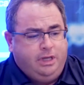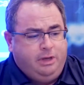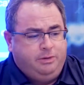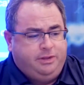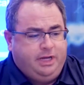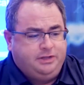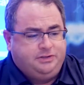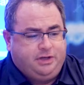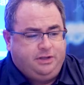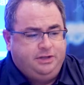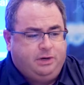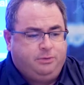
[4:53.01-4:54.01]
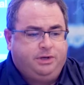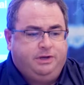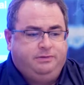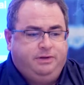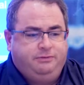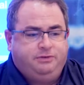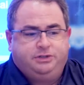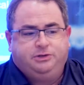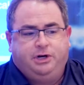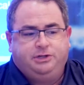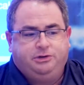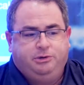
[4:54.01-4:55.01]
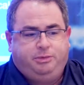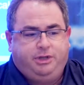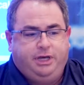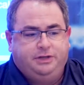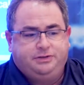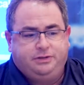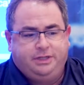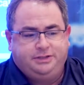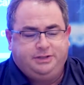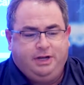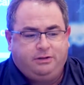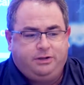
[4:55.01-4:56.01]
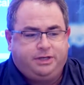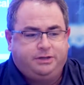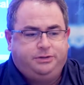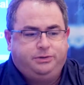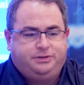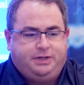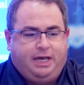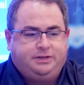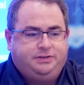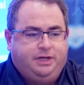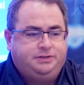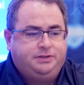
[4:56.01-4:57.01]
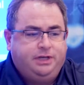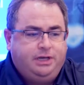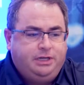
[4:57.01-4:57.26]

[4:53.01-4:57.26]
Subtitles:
With that solid network infrastructure in place, let's now look into its assets.